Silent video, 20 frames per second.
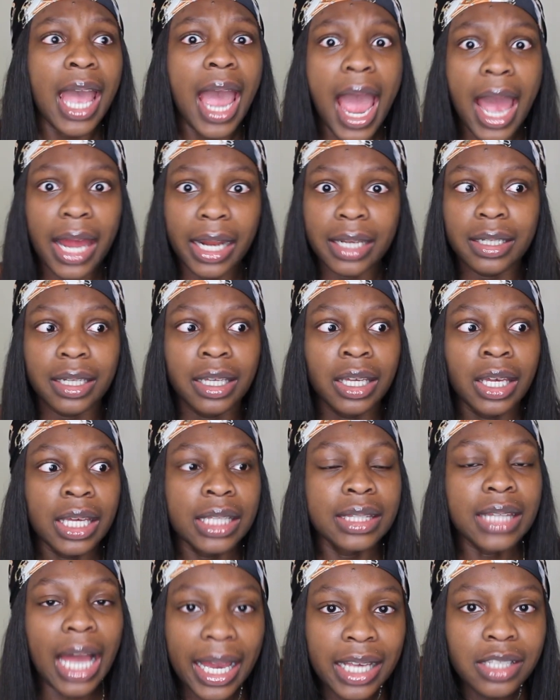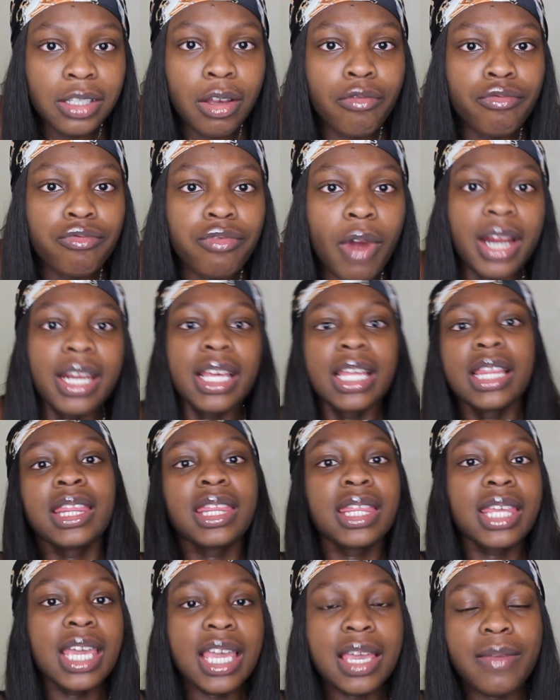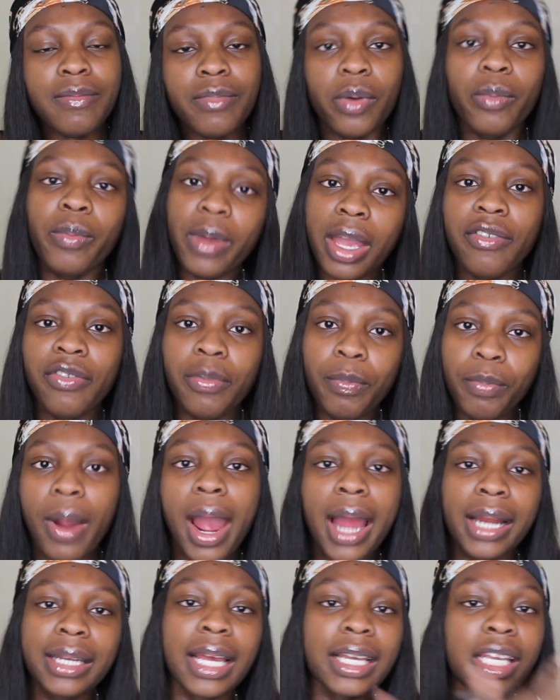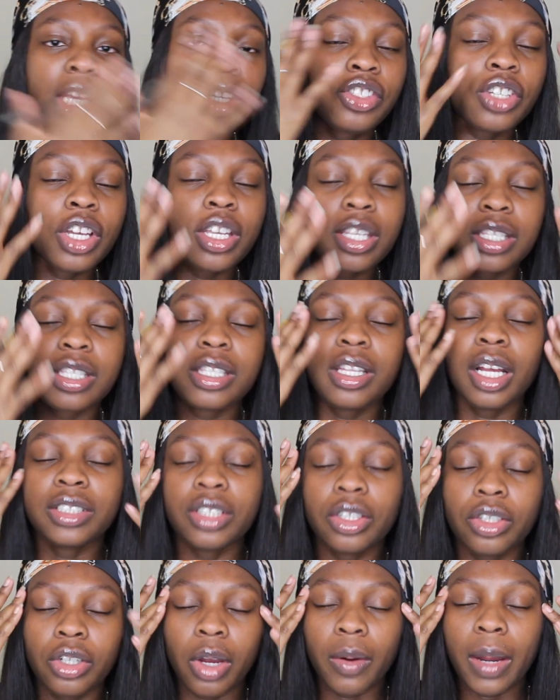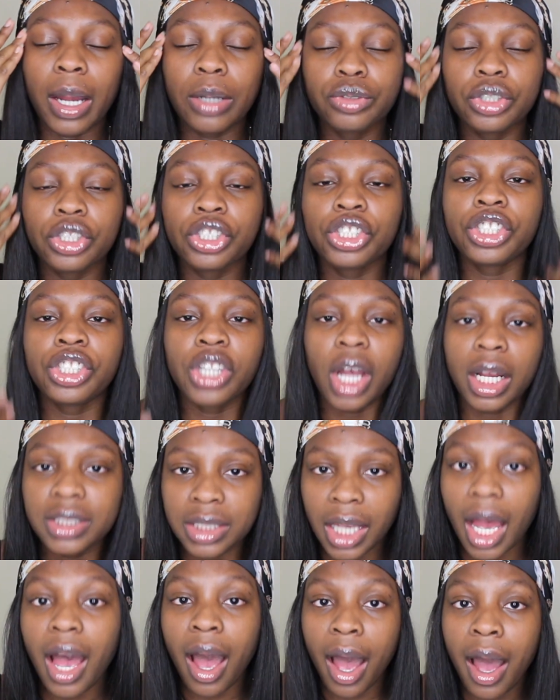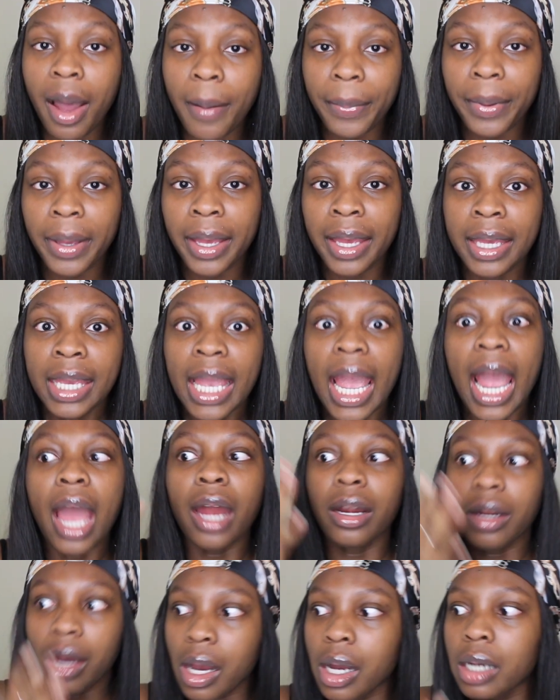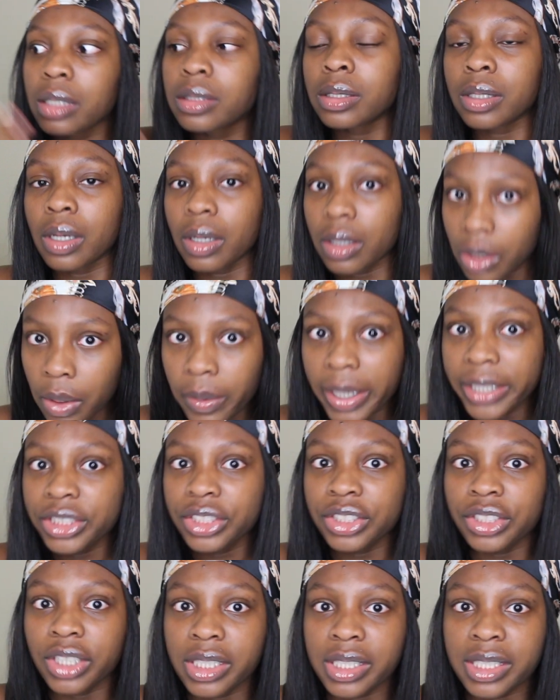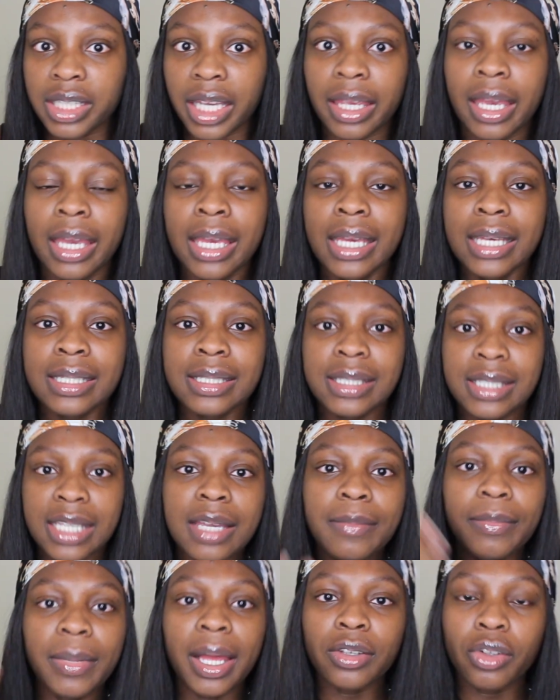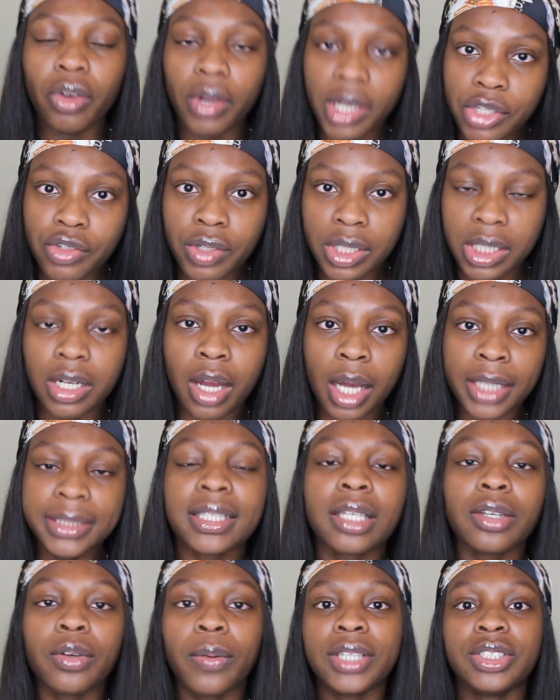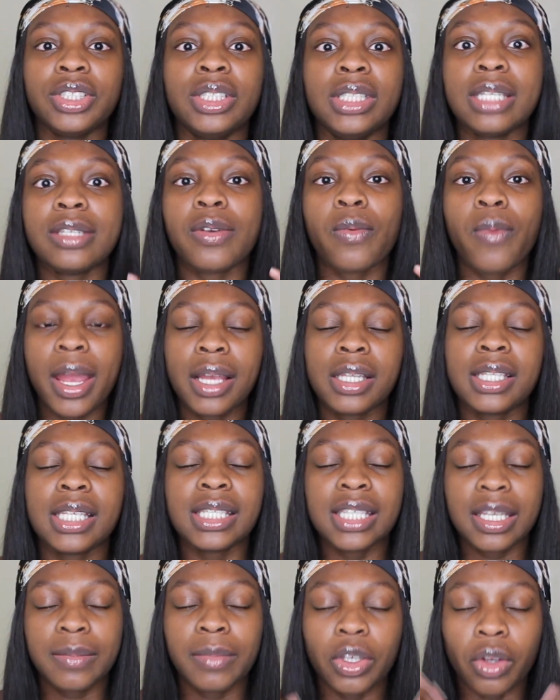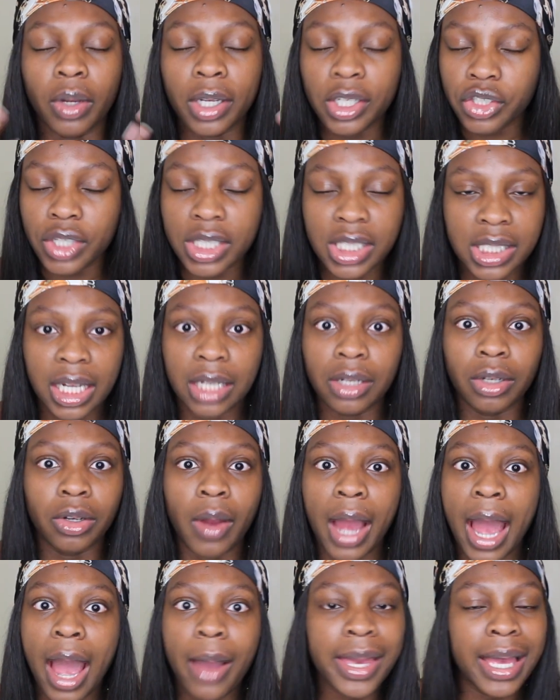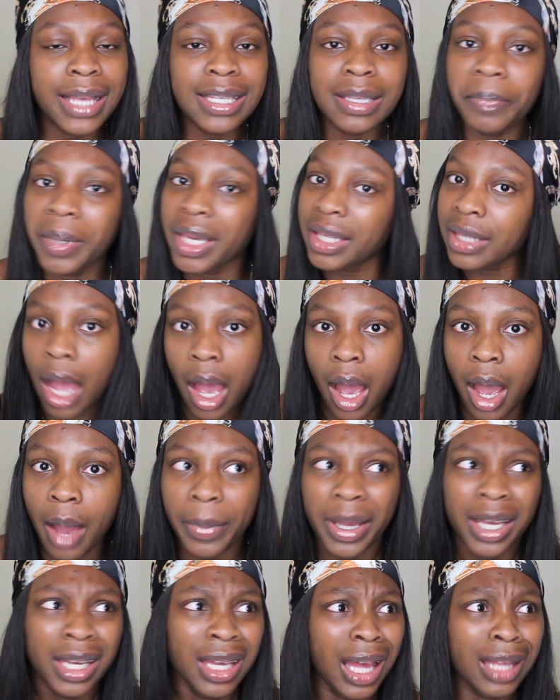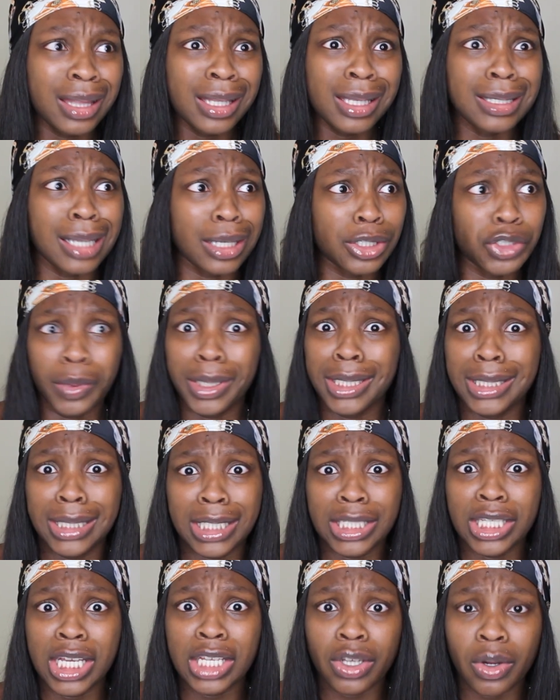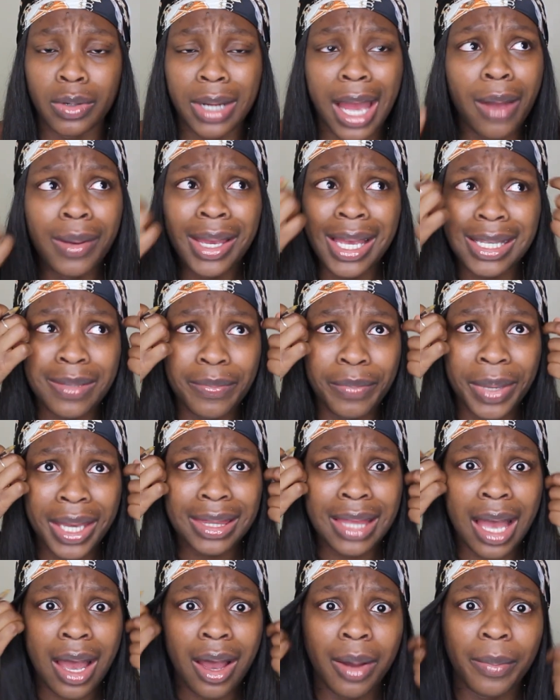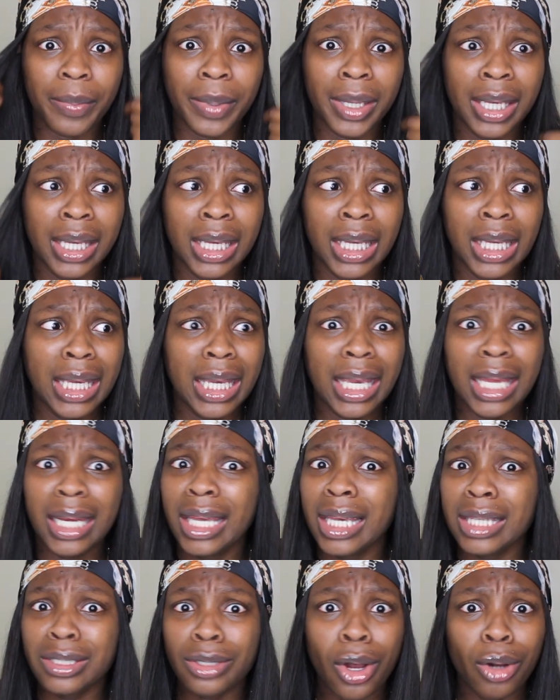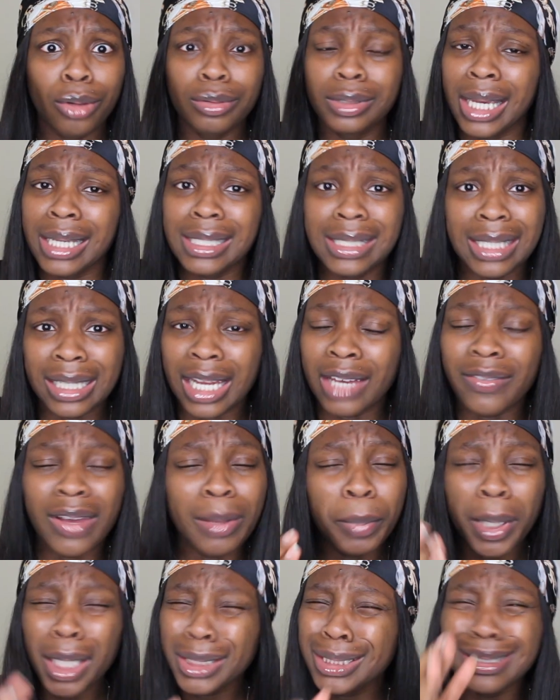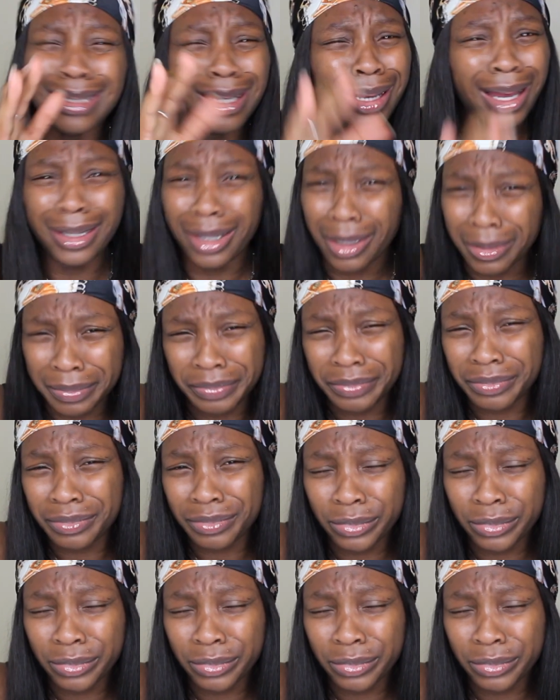And that is a running theme with Brad. Like, he just doesn't know how to shut up and ask questions. Like, seem like you're interested. And asking questions is a way to seem like you're interested. I don't know how he hasn't picked that up. I think he's like 26 years old. How he hasn't picked that up in his whole dating life. And plus, he's a liar.